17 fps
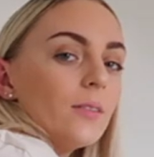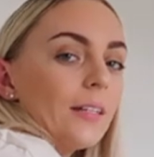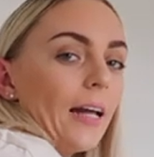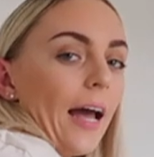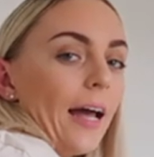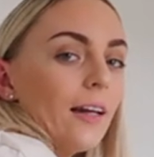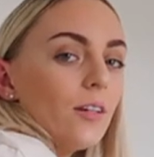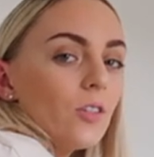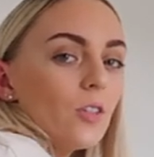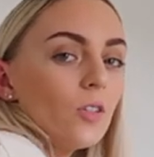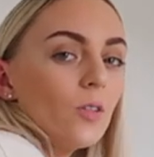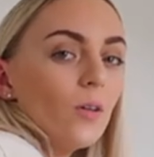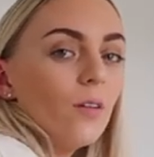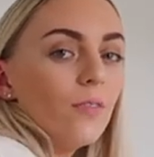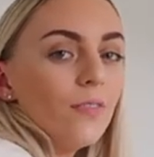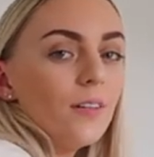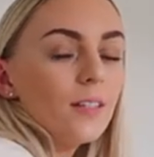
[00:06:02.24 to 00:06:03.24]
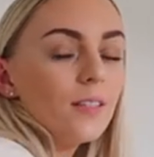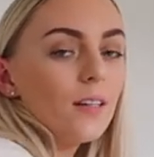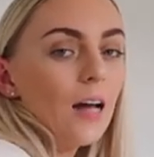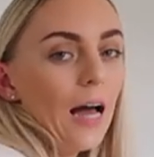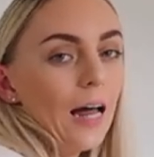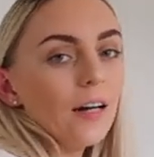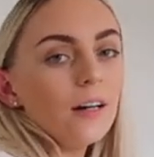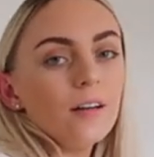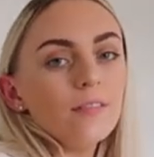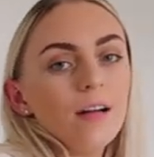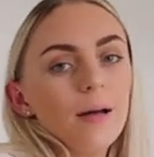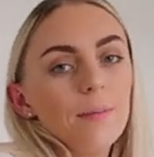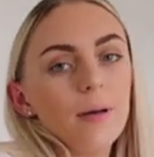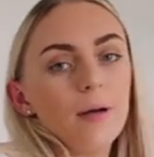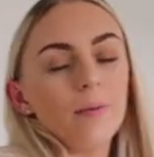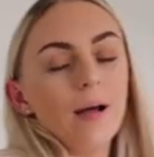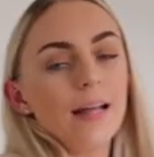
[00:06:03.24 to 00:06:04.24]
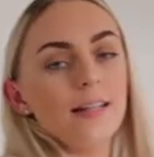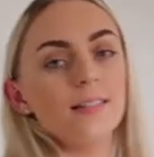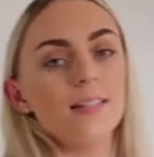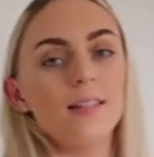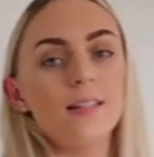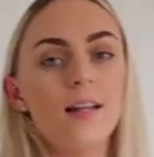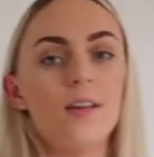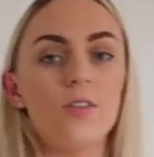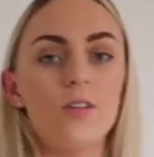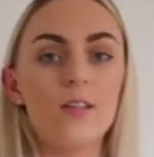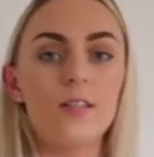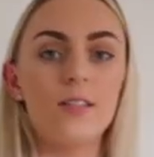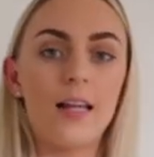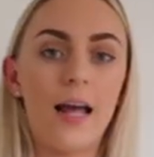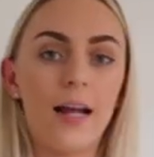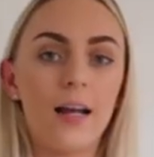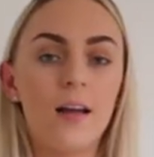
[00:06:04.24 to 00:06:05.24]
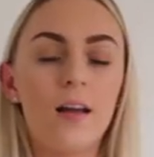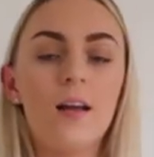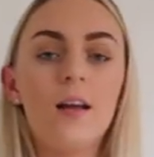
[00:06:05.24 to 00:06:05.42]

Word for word: to an 8 just so it fits tighter around my waist and then just like